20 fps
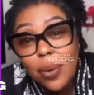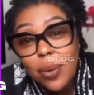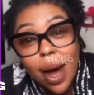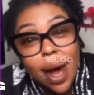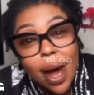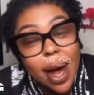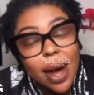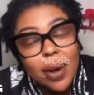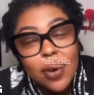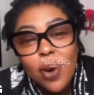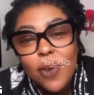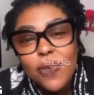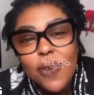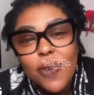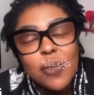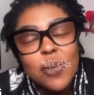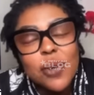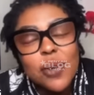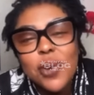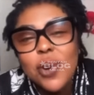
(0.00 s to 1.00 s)
wa
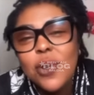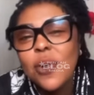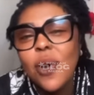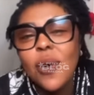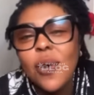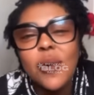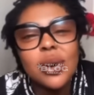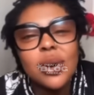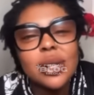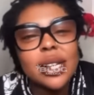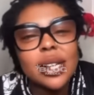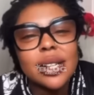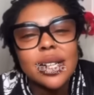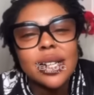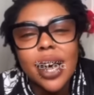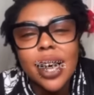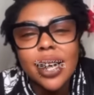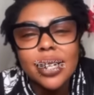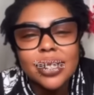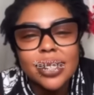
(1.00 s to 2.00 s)
gofa kodwon kokko
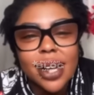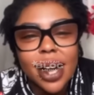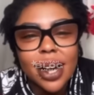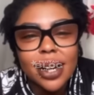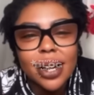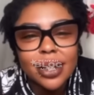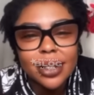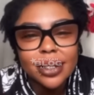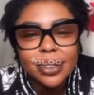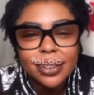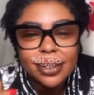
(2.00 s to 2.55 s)
da.